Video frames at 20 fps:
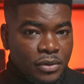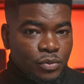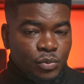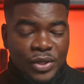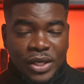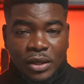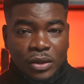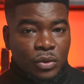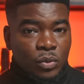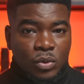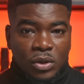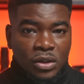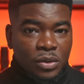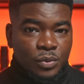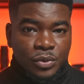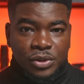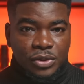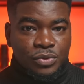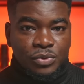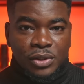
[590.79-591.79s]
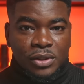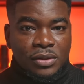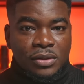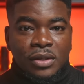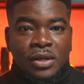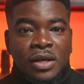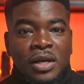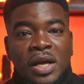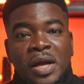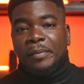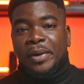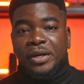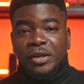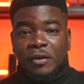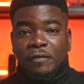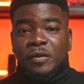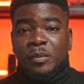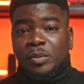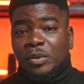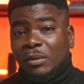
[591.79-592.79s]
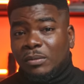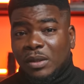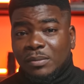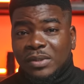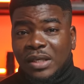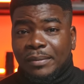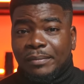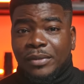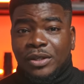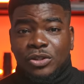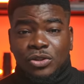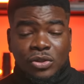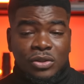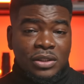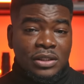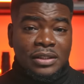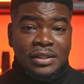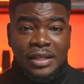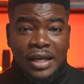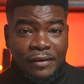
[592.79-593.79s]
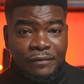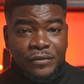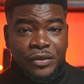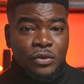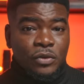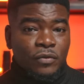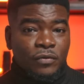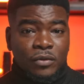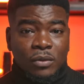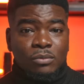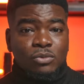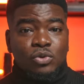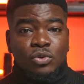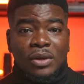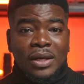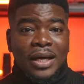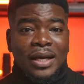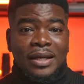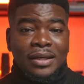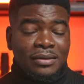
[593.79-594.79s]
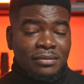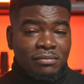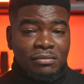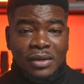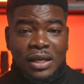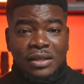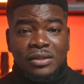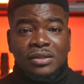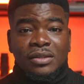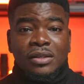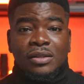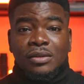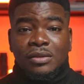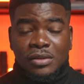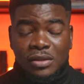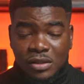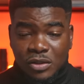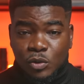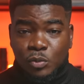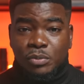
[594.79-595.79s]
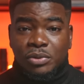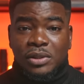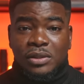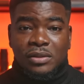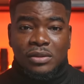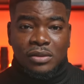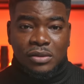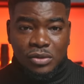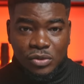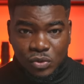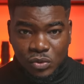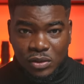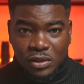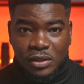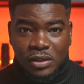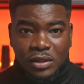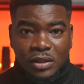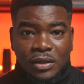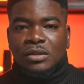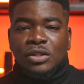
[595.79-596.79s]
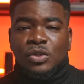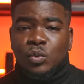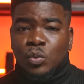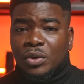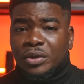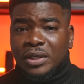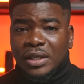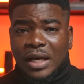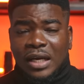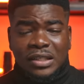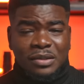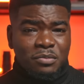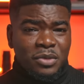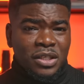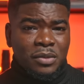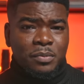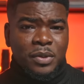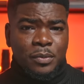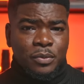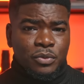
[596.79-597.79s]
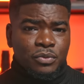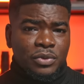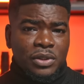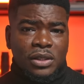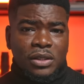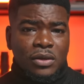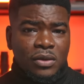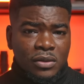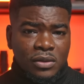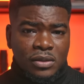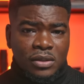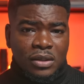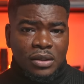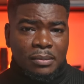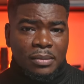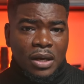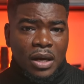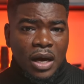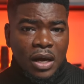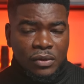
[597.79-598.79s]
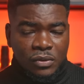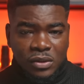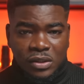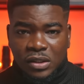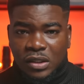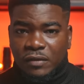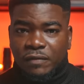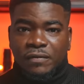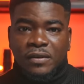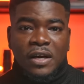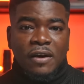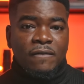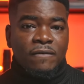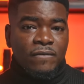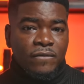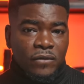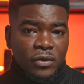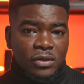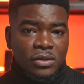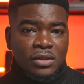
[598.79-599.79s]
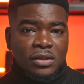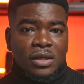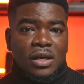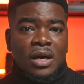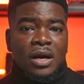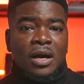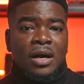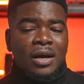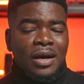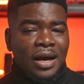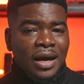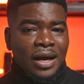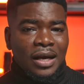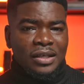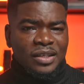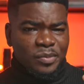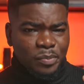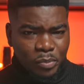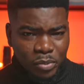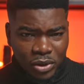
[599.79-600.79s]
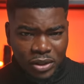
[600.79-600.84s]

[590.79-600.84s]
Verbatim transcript: We are not working with this rate. Many of the problems I mentioned in that video from July last year still persist today. This worry has made people really concerned about how safe their funds are, and